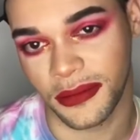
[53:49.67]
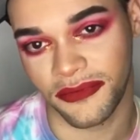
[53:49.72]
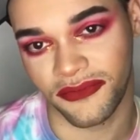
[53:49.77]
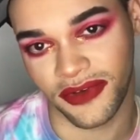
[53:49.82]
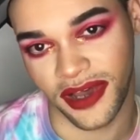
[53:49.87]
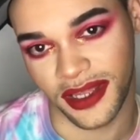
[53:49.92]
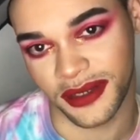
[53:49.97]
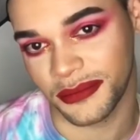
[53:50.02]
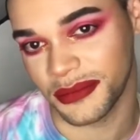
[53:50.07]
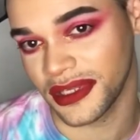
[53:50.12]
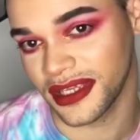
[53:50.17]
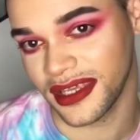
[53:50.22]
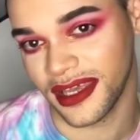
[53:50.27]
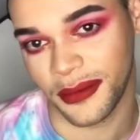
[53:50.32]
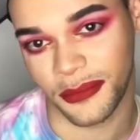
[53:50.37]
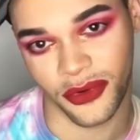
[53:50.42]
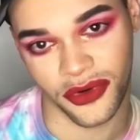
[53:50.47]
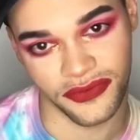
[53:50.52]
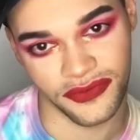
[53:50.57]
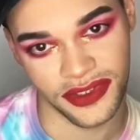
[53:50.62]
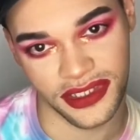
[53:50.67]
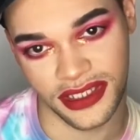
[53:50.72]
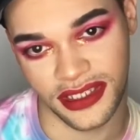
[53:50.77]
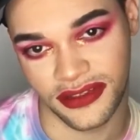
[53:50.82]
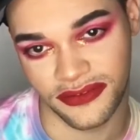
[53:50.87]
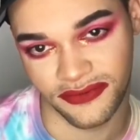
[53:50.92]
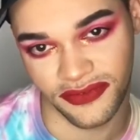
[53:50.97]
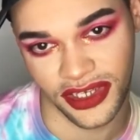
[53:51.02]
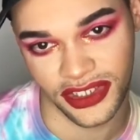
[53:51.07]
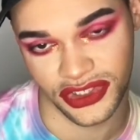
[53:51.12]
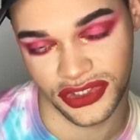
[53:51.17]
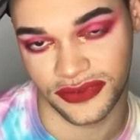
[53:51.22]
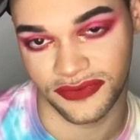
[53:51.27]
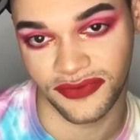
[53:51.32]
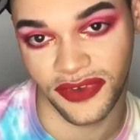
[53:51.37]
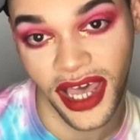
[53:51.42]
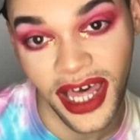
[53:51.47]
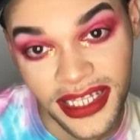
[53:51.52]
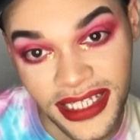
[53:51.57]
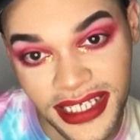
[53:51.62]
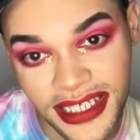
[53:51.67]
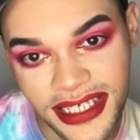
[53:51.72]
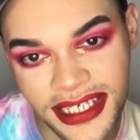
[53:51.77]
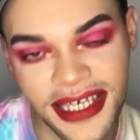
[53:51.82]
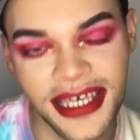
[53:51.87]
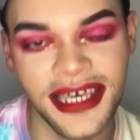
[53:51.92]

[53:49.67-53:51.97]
find me at Morphe in Fashion Valley.